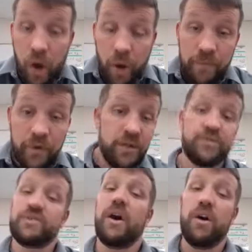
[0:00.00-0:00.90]
hopefully you
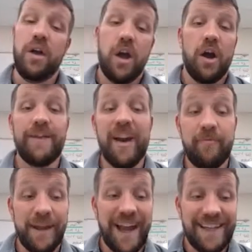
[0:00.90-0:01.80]
saw our 5
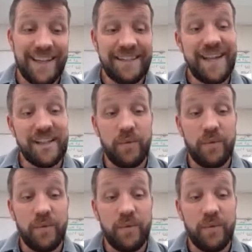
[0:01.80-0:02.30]
big ideas as